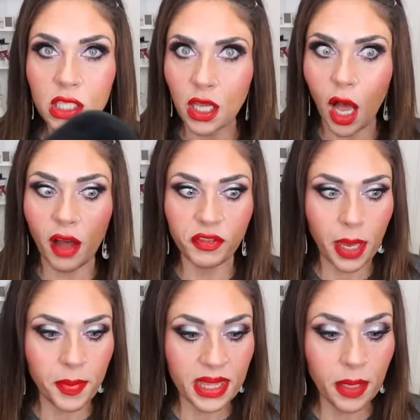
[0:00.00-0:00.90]
soft.
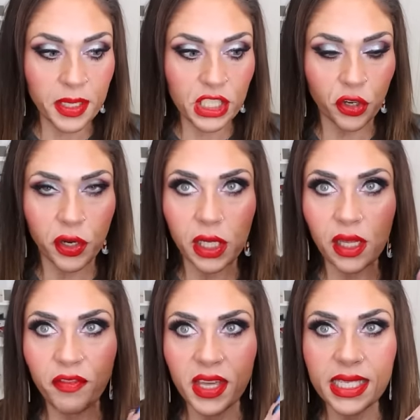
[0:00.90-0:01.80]
I mean, the material
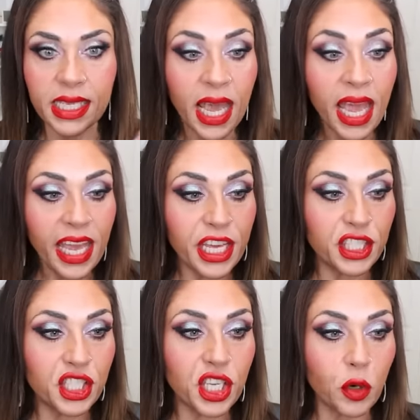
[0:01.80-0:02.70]
of this
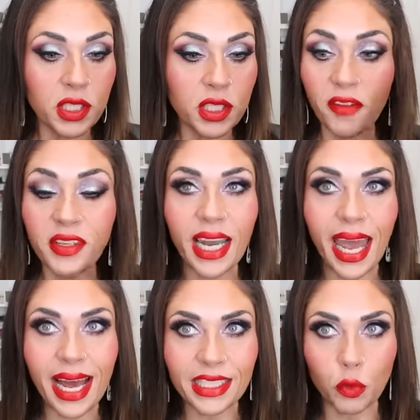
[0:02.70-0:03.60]
is so soft, and
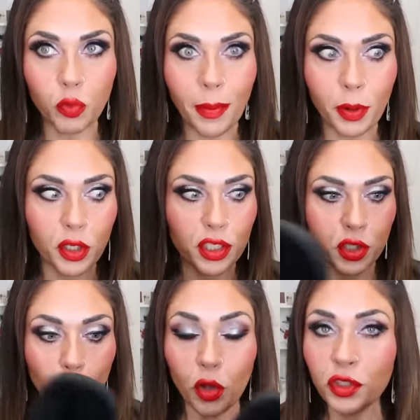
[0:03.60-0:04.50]
it has a rubber
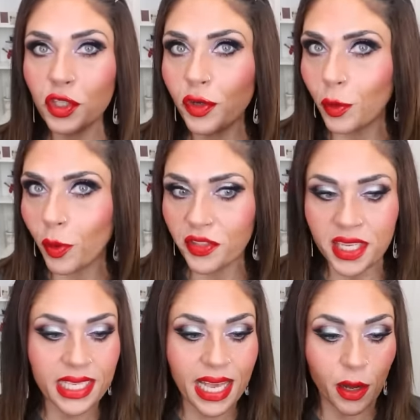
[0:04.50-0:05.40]
sole, so you can wear
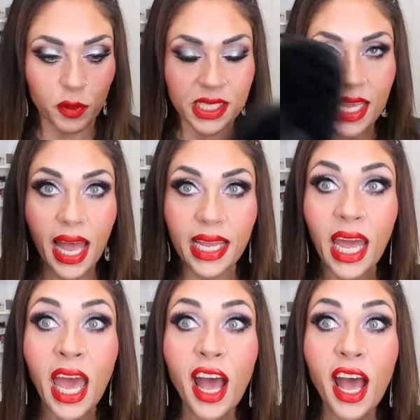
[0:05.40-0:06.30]
these outside.